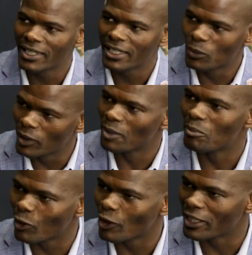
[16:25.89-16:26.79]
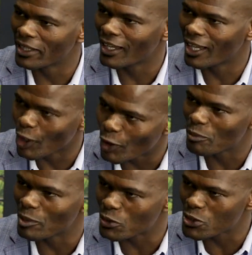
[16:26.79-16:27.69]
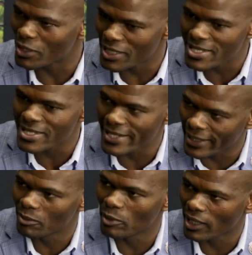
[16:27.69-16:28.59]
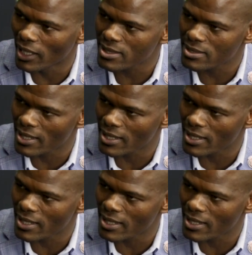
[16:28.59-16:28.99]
he will employ a lot of people. So these gentlemen are